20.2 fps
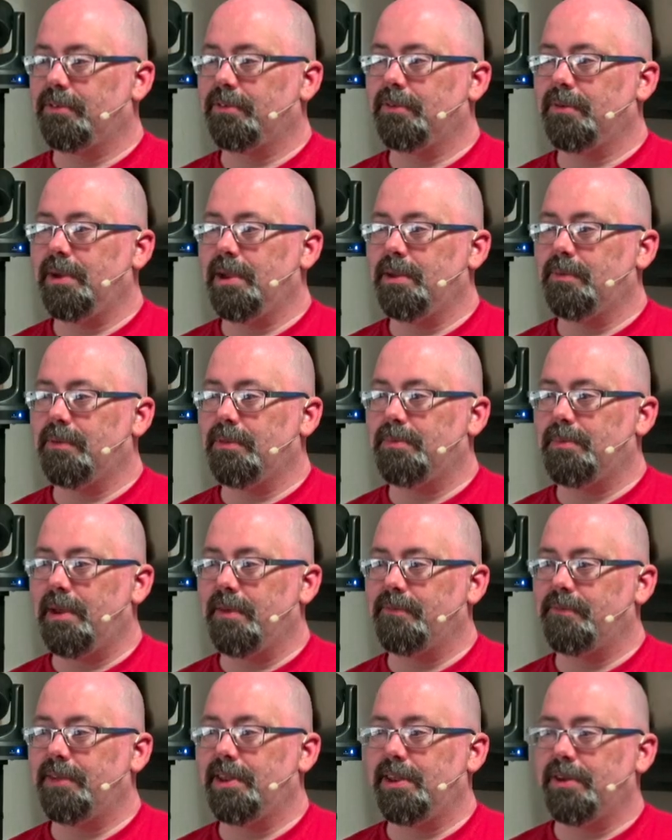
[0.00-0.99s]
screen with
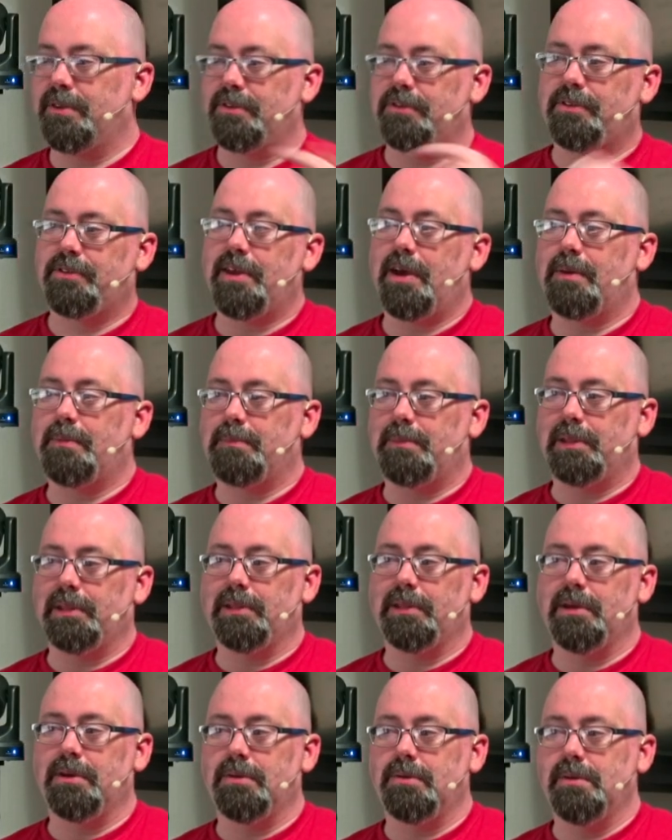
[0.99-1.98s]
my videos down
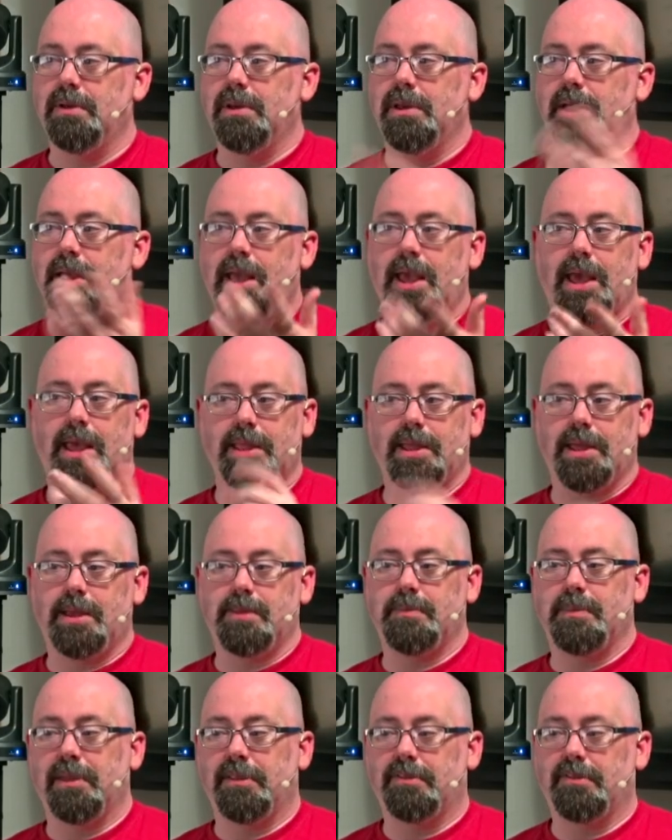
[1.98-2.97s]
below, and
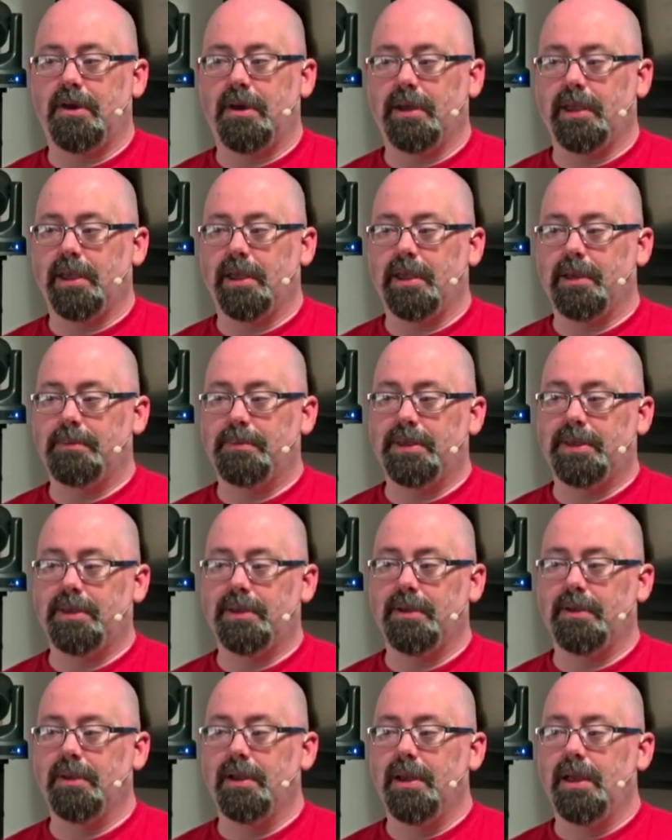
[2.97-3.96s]
then me talking up
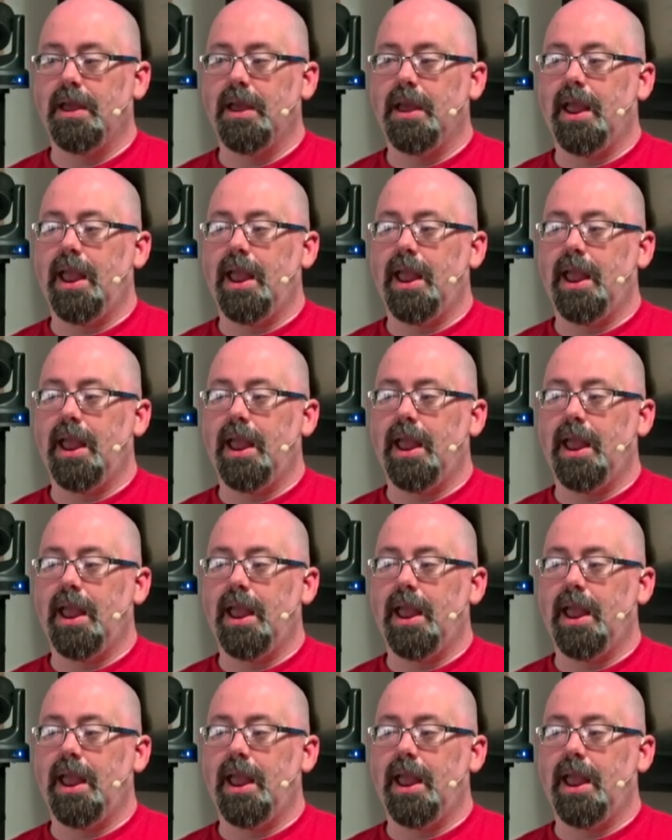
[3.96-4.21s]
here.